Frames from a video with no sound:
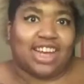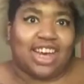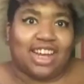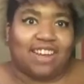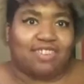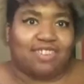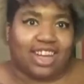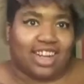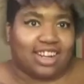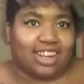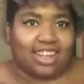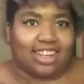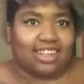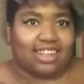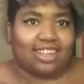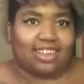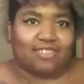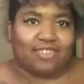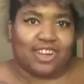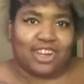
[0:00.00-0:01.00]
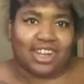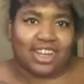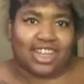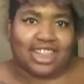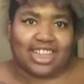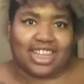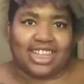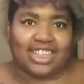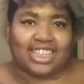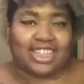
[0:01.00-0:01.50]
my god, I'm gonna
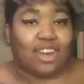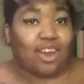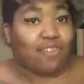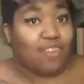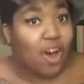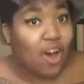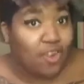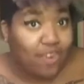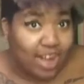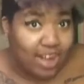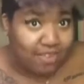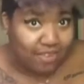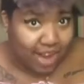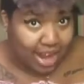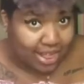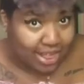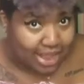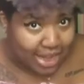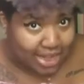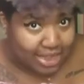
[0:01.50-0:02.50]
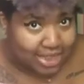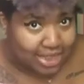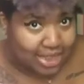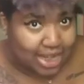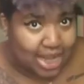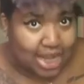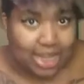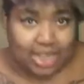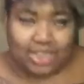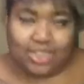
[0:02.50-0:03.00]
get this. So I've already read
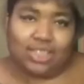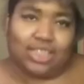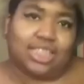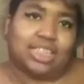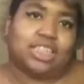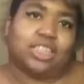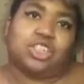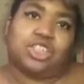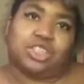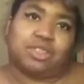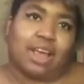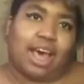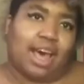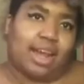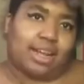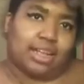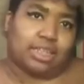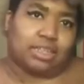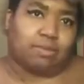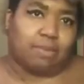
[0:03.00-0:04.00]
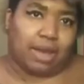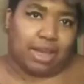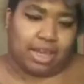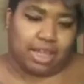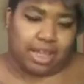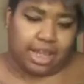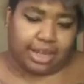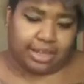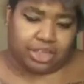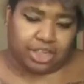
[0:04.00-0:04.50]
this, so this is just adding to my
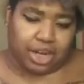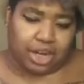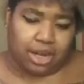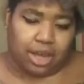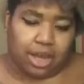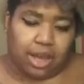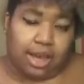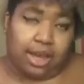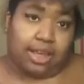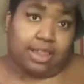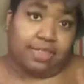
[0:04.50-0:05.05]
collection.